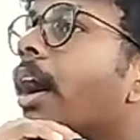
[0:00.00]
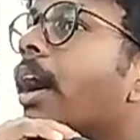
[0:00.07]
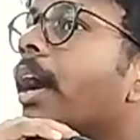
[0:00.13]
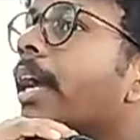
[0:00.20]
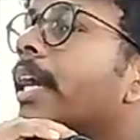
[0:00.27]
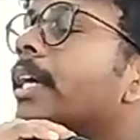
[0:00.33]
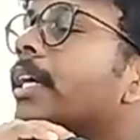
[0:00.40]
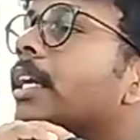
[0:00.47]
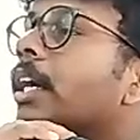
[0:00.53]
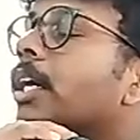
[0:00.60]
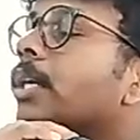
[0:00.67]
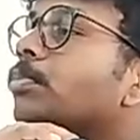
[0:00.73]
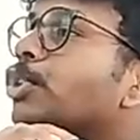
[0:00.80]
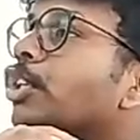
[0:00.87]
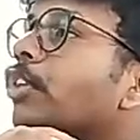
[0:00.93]
in
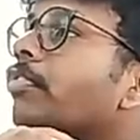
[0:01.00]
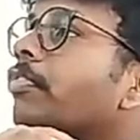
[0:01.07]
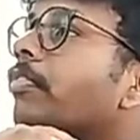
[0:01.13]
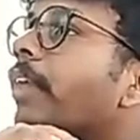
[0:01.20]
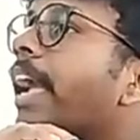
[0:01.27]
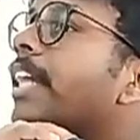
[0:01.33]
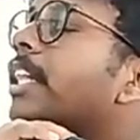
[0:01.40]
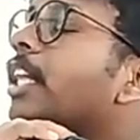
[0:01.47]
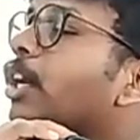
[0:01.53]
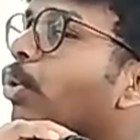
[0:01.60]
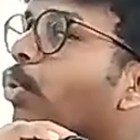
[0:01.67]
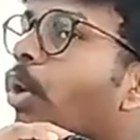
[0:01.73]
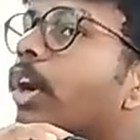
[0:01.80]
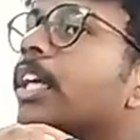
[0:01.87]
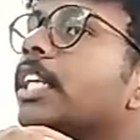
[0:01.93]
terms of either
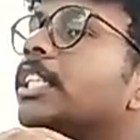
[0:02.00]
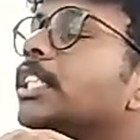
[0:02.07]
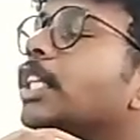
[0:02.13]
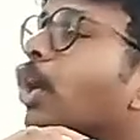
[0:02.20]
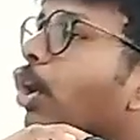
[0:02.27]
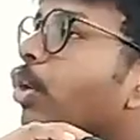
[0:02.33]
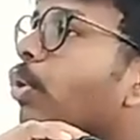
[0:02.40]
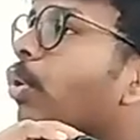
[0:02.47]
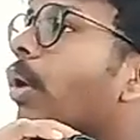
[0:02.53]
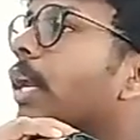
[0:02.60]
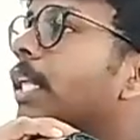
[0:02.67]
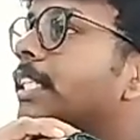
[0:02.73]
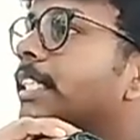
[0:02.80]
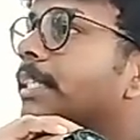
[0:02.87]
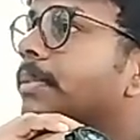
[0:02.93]
quantity or
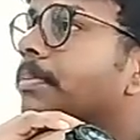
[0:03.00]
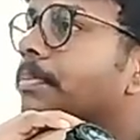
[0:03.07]
quality.